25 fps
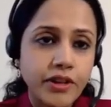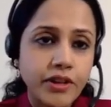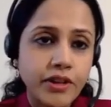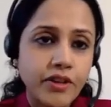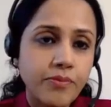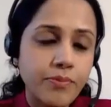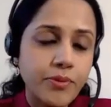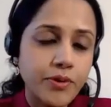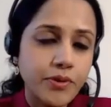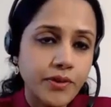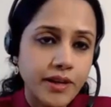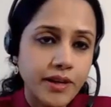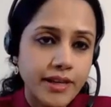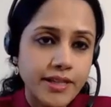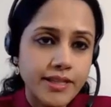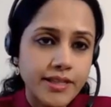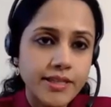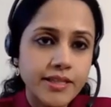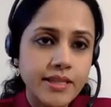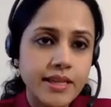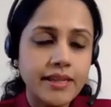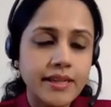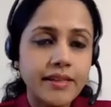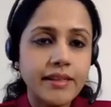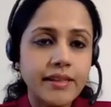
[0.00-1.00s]
they've
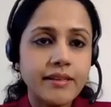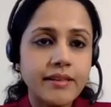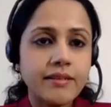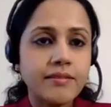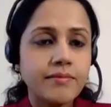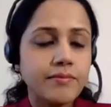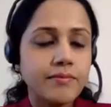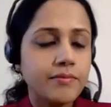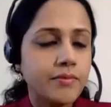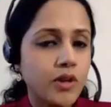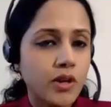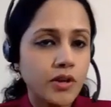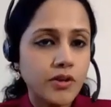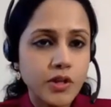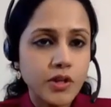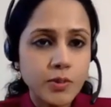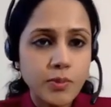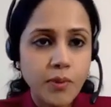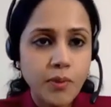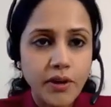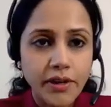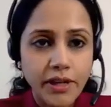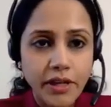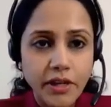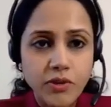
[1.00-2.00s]
progressed and not
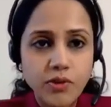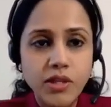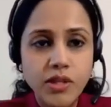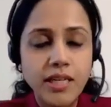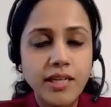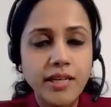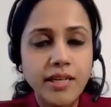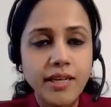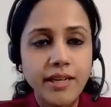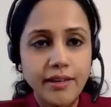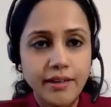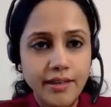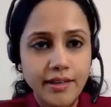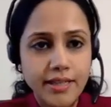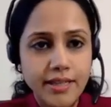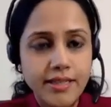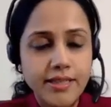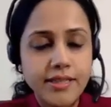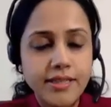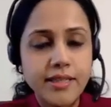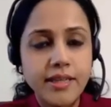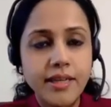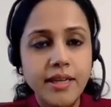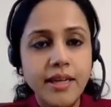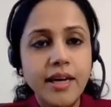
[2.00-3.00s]
responding to
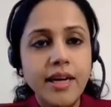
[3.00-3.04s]
TKIs,